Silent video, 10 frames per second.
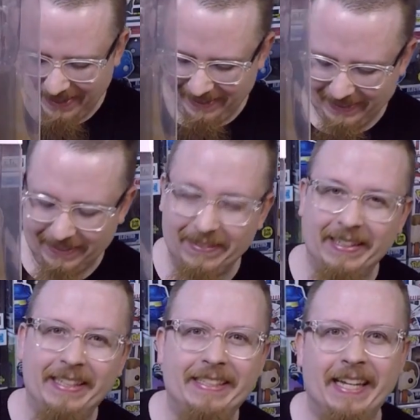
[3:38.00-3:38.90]
I love
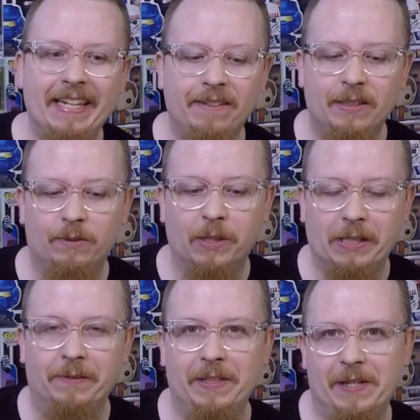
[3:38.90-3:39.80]
it. He said he was
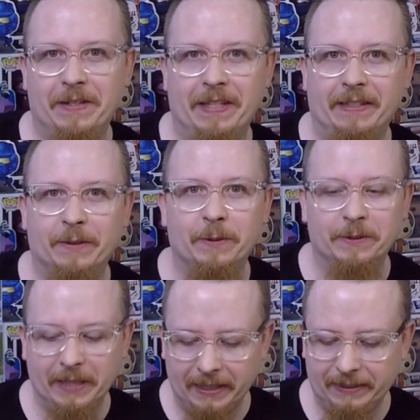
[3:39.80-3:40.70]
working really hard to get the whole
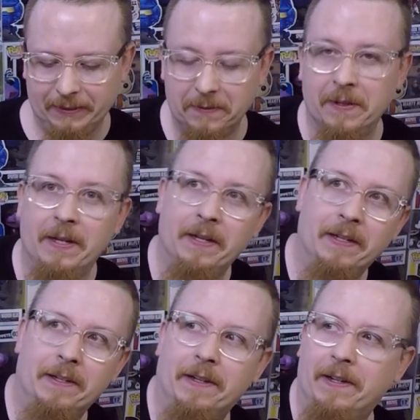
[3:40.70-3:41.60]
set, so
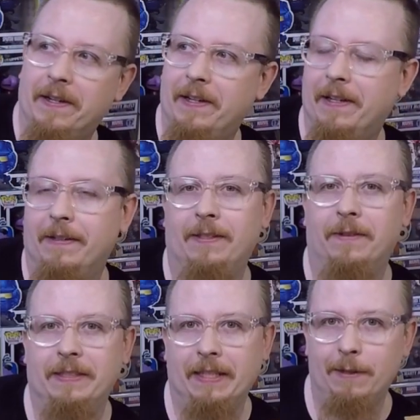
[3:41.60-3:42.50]
uh, I'm so
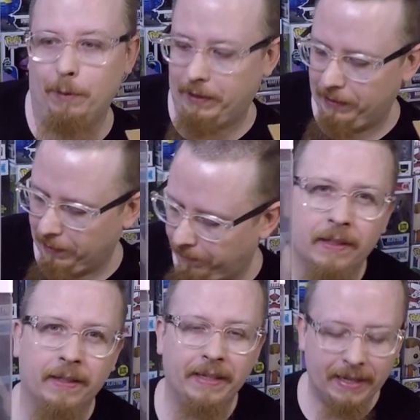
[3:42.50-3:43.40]
excited to pick these up.
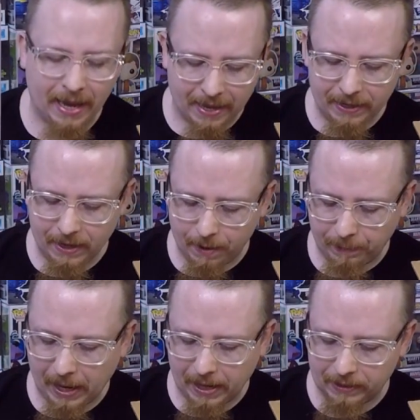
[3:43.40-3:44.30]
He ended up
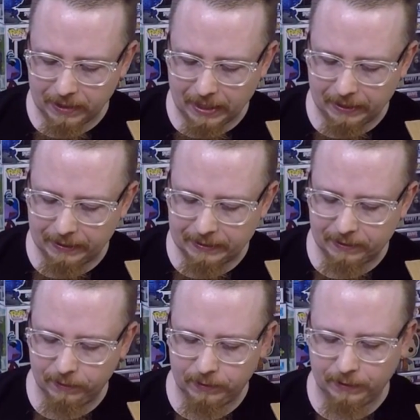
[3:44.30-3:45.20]
getting a lot of
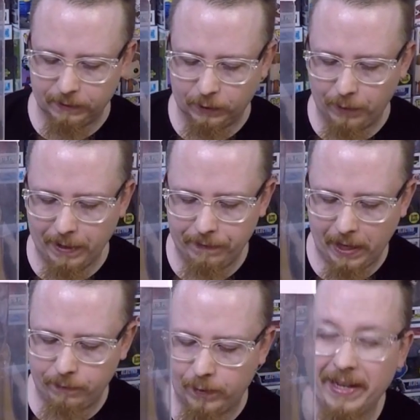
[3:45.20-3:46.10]
exclusives. So we have the
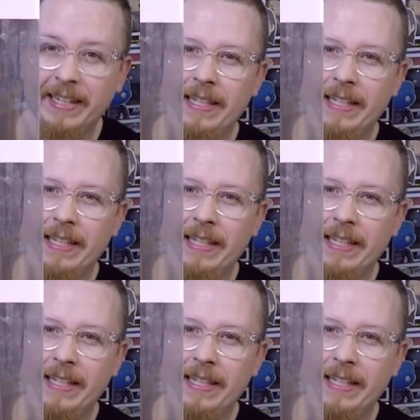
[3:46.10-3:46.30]
F Y